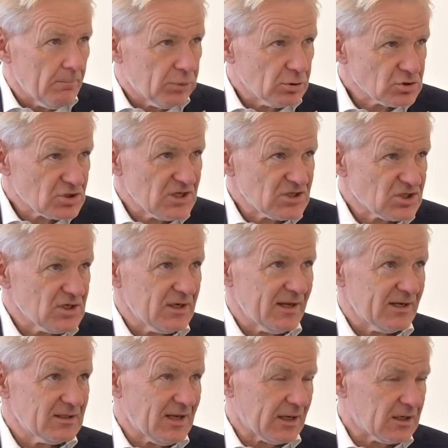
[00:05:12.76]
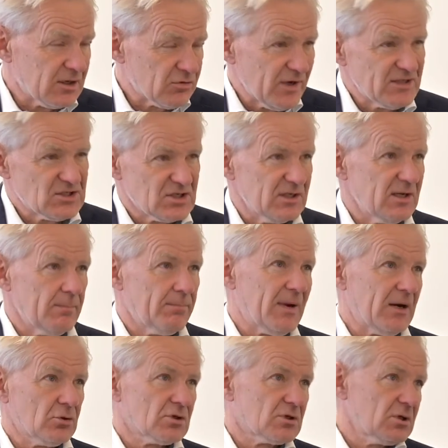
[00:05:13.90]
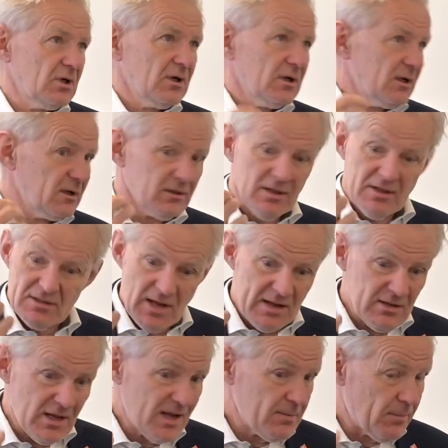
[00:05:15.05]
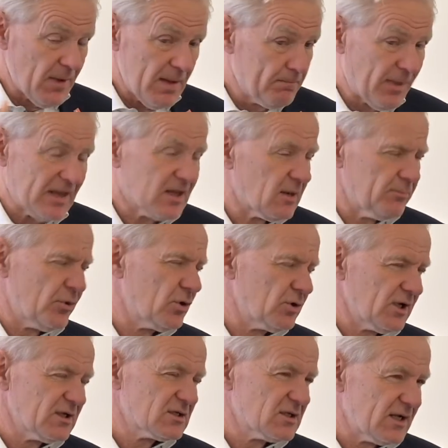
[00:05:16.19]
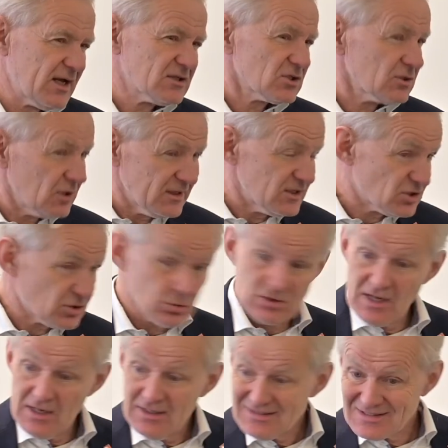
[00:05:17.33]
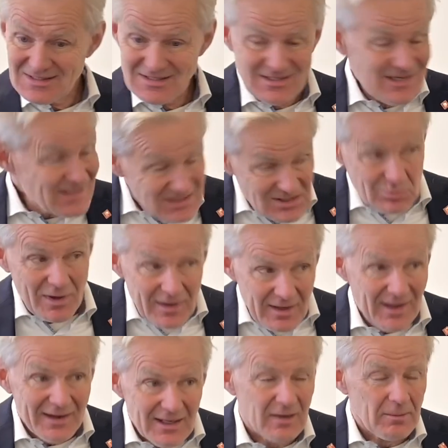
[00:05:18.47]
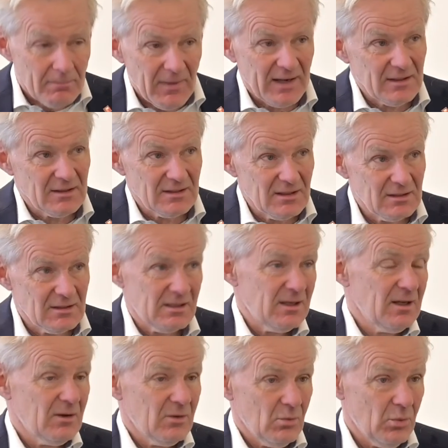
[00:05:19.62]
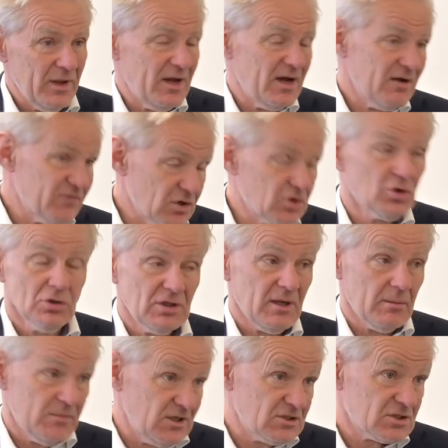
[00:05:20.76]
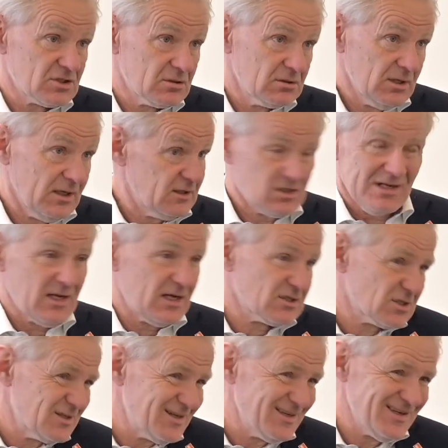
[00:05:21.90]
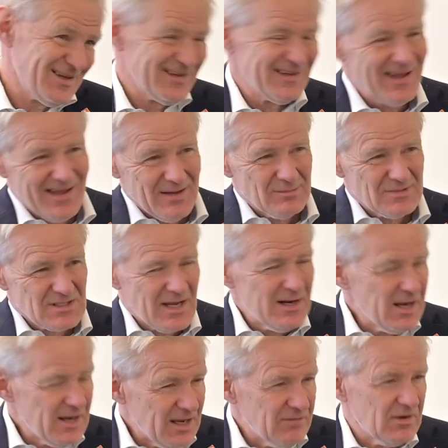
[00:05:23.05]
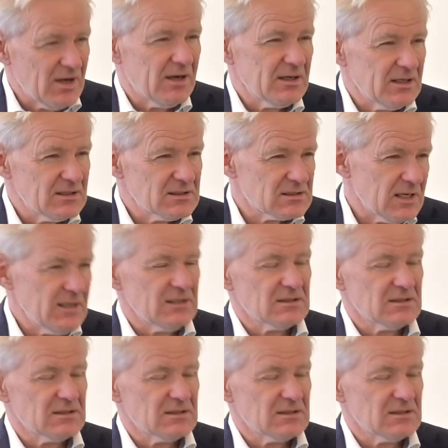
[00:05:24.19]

position and declaration about a big and burning international issues? Since we're like-minded, we have a good image internationally. Scandinavia is